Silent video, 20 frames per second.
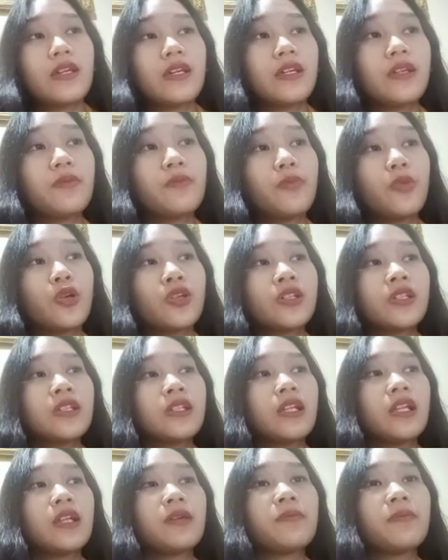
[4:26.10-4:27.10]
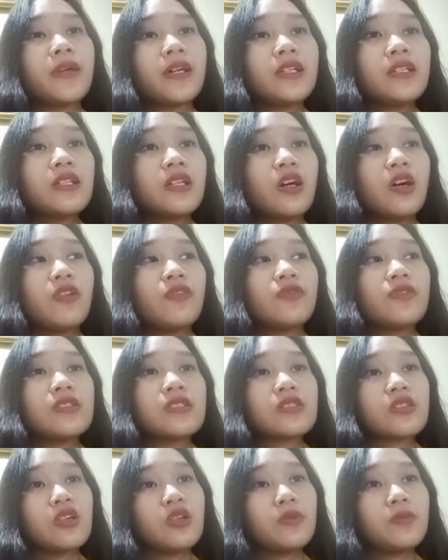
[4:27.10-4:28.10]
important element of the
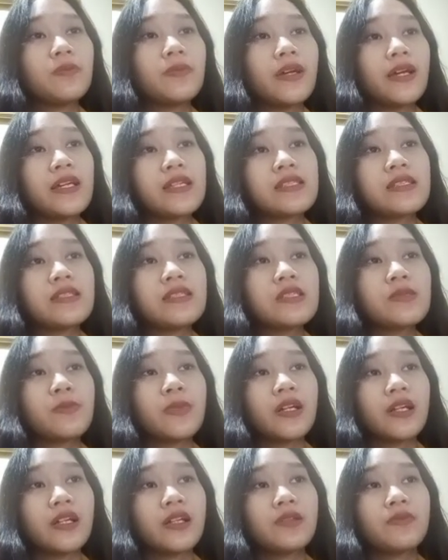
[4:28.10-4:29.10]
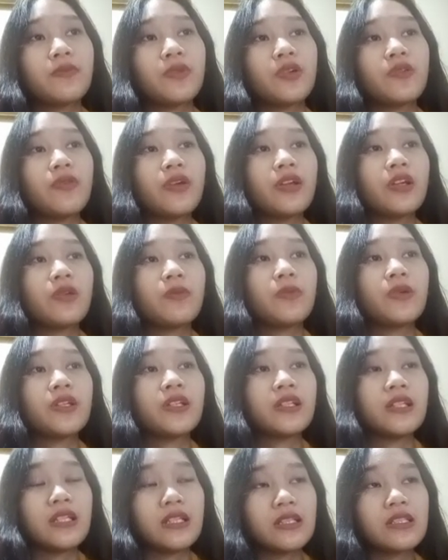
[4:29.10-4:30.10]
scope, as these markets provide
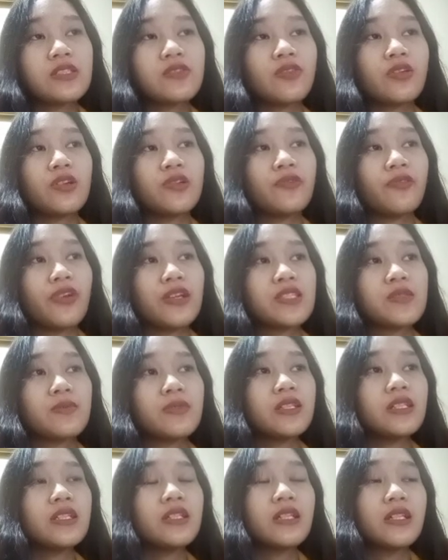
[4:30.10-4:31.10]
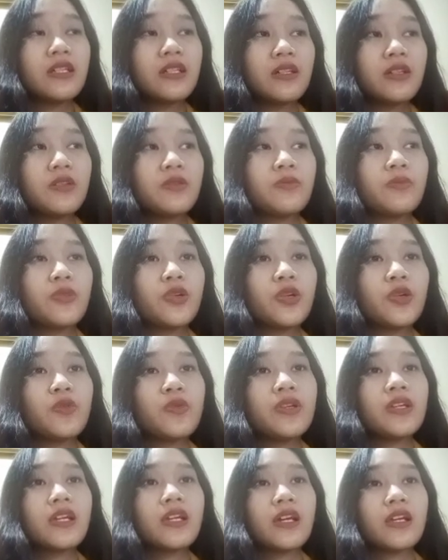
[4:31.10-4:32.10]
opportunities for investment,
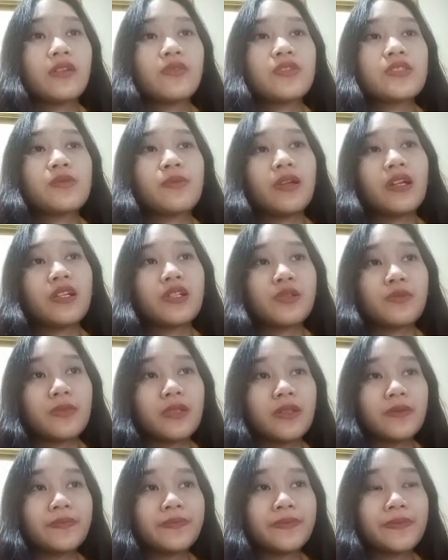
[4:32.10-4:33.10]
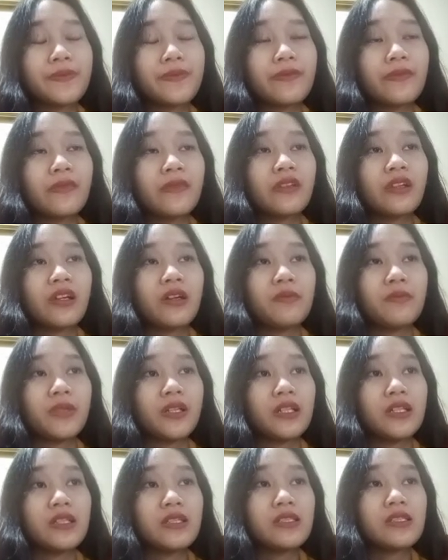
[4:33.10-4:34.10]
borrowing, and risk management.
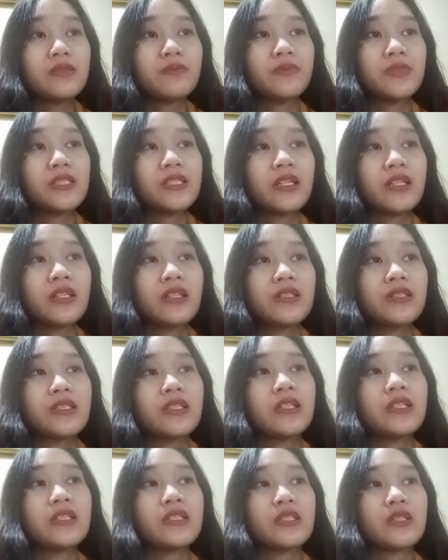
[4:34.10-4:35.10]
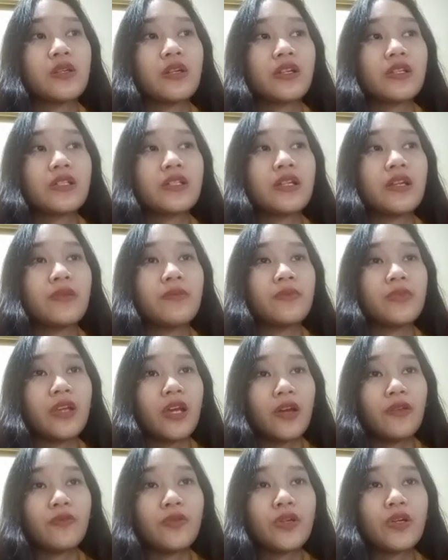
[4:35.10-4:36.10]
Companies must understand the structure and
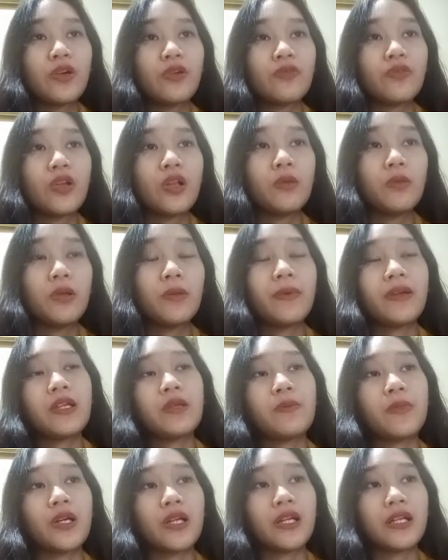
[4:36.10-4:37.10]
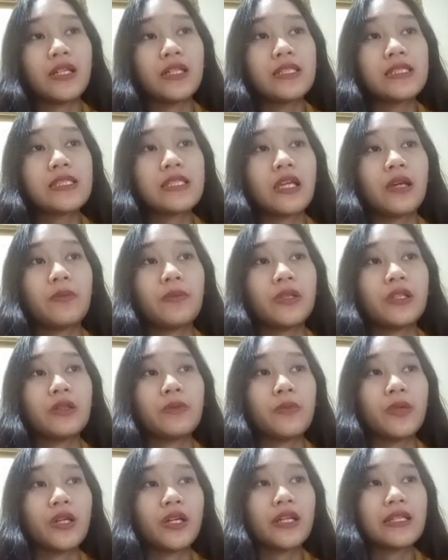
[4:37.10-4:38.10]
behavior of global money markets, capital
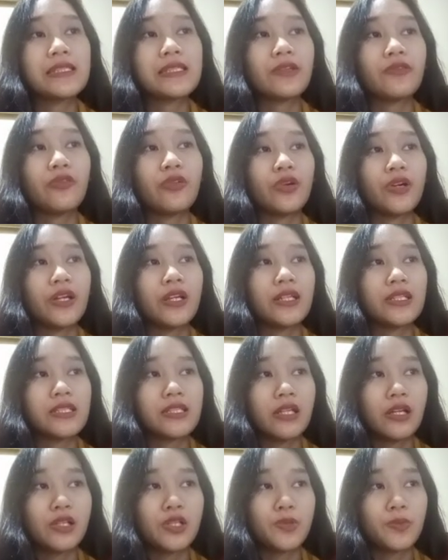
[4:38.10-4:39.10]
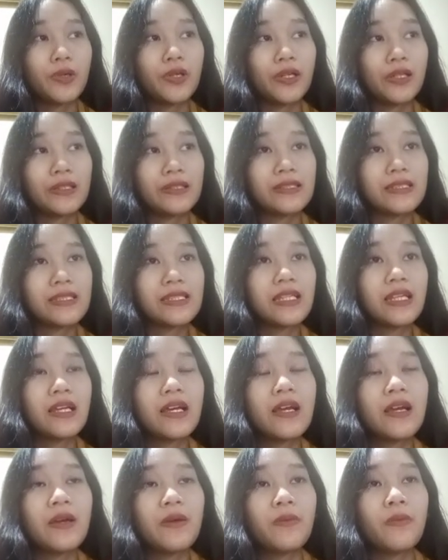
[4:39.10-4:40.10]
markets, and foreign exchange markets.
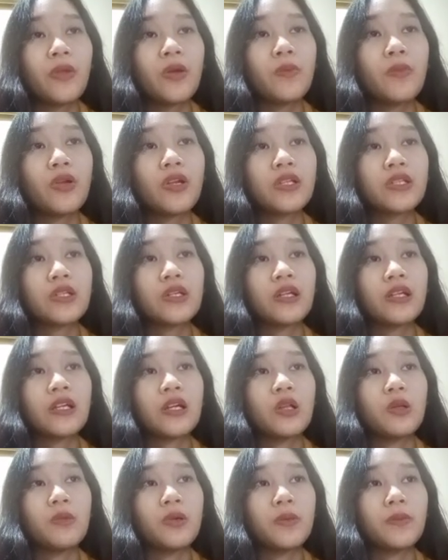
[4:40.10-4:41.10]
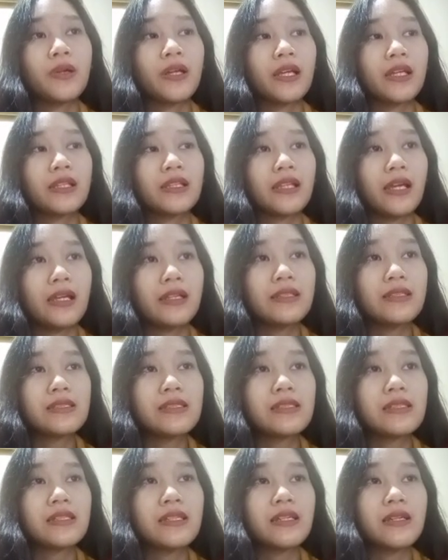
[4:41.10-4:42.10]
By monitoring global market trends,